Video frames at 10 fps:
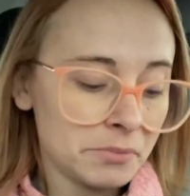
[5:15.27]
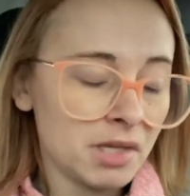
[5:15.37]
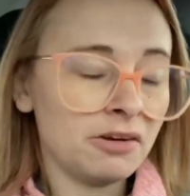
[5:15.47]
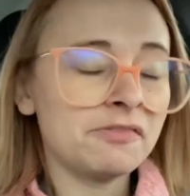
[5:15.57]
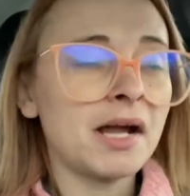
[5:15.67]

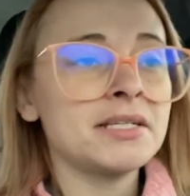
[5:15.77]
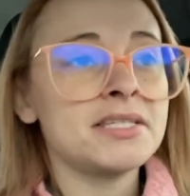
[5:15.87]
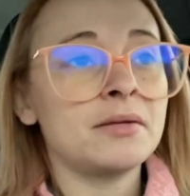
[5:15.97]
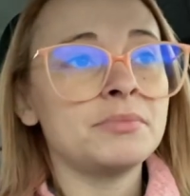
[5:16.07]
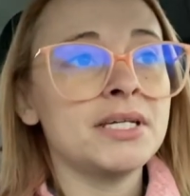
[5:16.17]
find
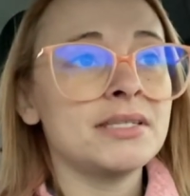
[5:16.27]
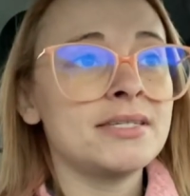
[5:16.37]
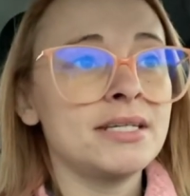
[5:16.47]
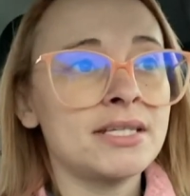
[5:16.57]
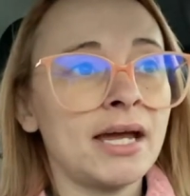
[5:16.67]
something
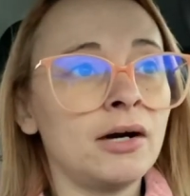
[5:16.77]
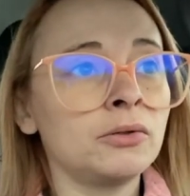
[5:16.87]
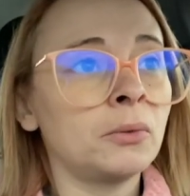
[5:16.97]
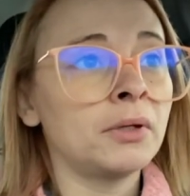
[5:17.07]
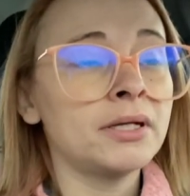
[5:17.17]
sit
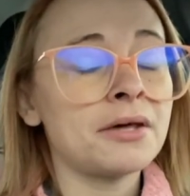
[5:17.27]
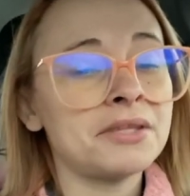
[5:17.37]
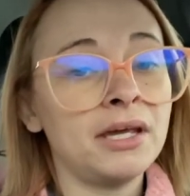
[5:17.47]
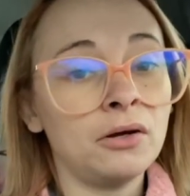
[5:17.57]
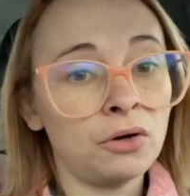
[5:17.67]
down or
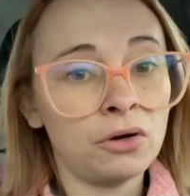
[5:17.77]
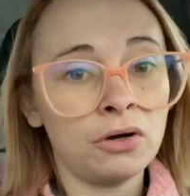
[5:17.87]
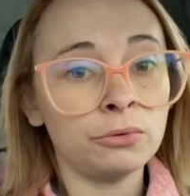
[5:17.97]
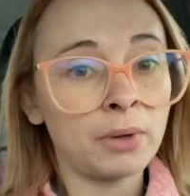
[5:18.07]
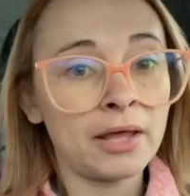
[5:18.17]
nothing at
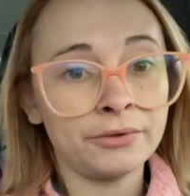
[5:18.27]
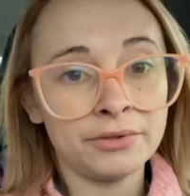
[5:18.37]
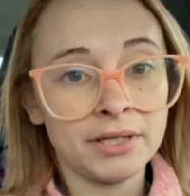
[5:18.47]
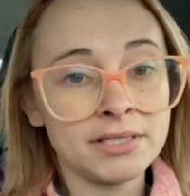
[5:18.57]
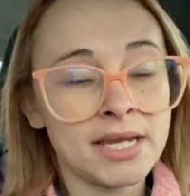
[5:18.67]
all rather
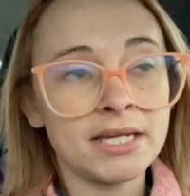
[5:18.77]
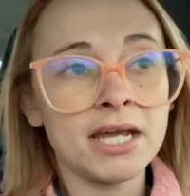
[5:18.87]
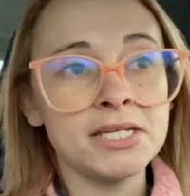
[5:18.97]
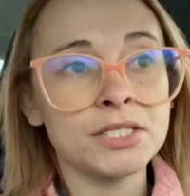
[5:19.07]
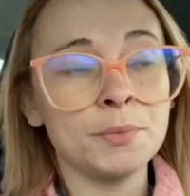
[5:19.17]
than take
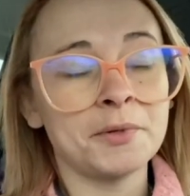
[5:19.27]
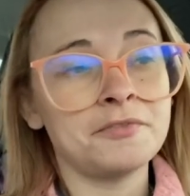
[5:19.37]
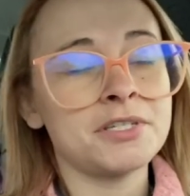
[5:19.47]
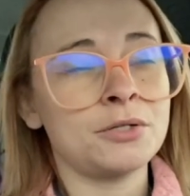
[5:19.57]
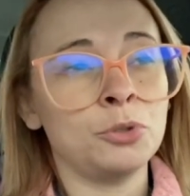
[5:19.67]
a super
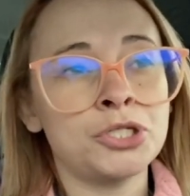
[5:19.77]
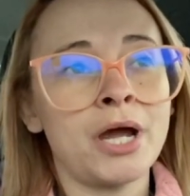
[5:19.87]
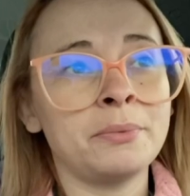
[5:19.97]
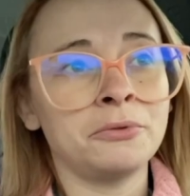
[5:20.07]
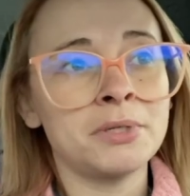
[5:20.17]
physical
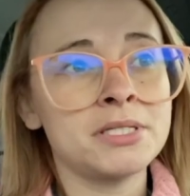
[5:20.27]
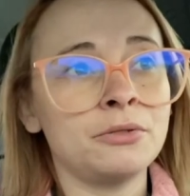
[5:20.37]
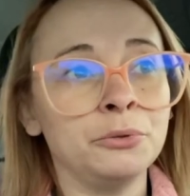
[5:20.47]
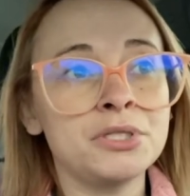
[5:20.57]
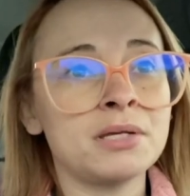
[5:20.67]
job and risk
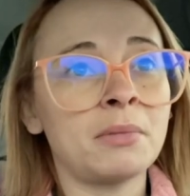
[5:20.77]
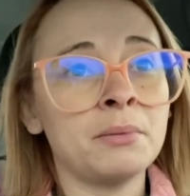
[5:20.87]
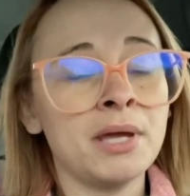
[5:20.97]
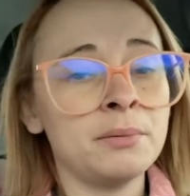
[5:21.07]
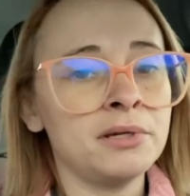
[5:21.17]
losing my
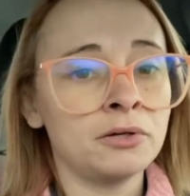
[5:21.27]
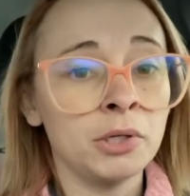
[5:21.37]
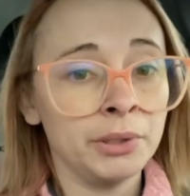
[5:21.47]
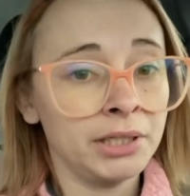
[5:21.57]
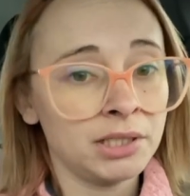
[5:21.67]
baby or
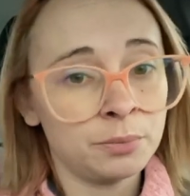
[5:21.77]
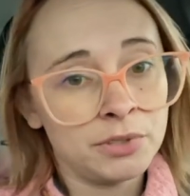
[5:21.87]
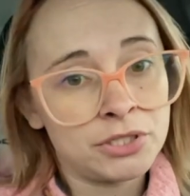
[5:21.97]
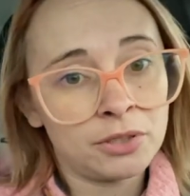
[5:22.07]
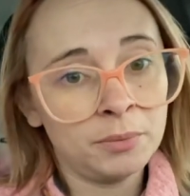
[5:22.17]
going into
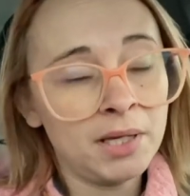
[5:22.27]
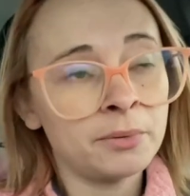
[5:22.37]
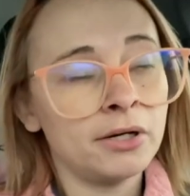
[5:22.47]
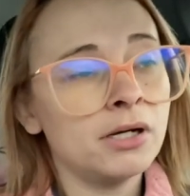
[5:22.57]
preterm labor.